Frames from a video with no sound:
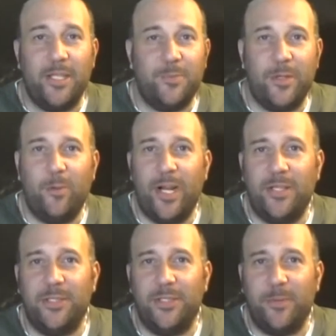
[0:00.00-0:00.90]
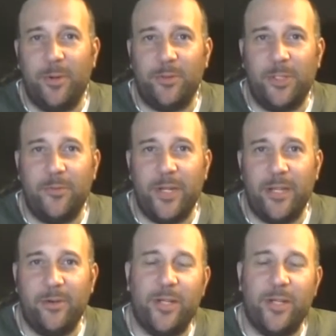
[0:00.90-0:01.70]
it's been a while since I posted a video